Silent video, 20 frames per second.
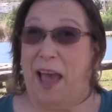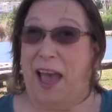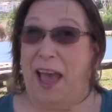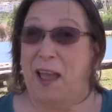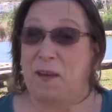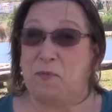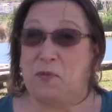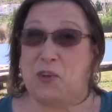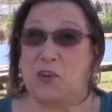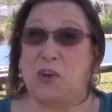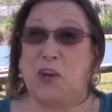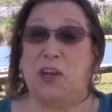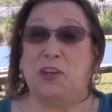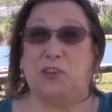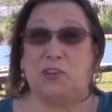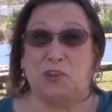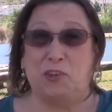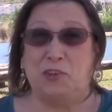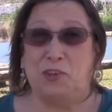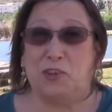I've
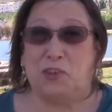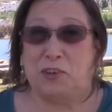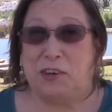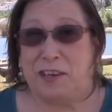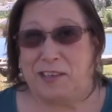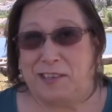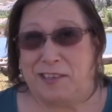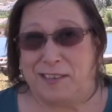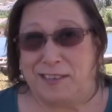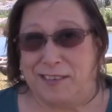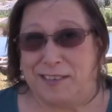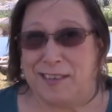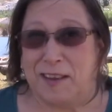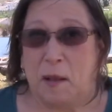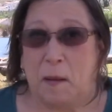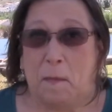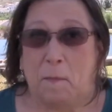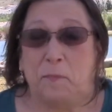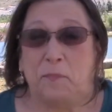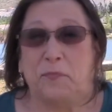had two choices.
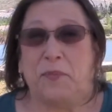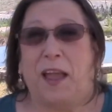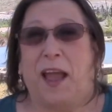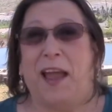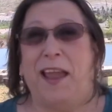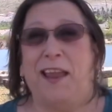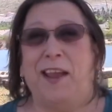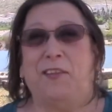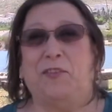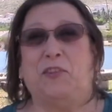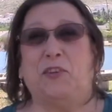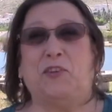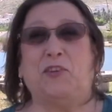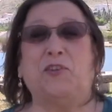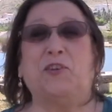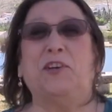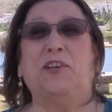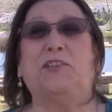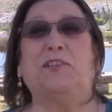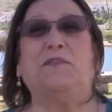I had the
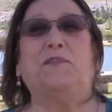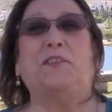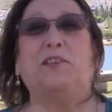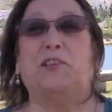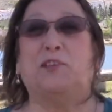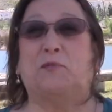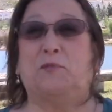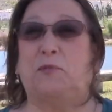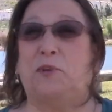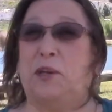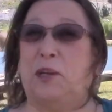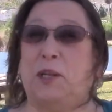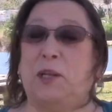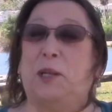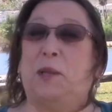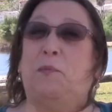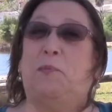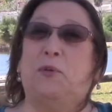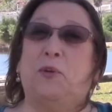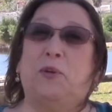choice of this
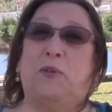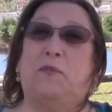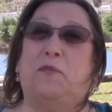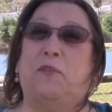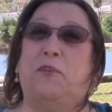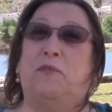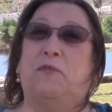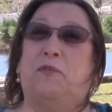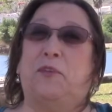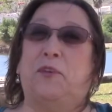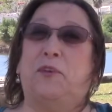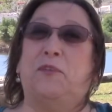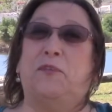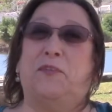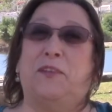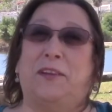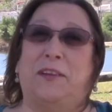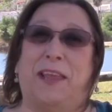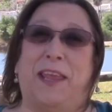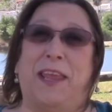really beautiful view of
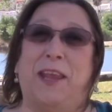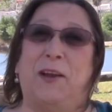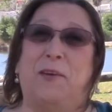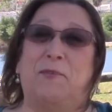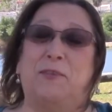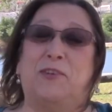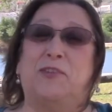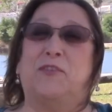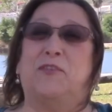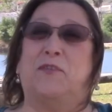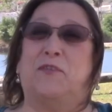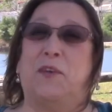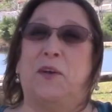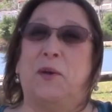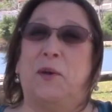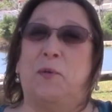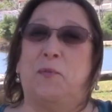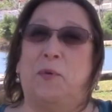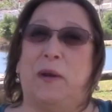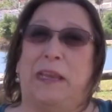the lake, which is
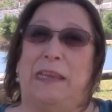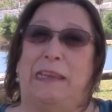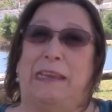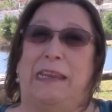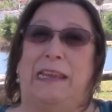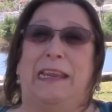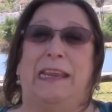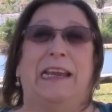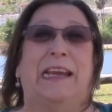very windy,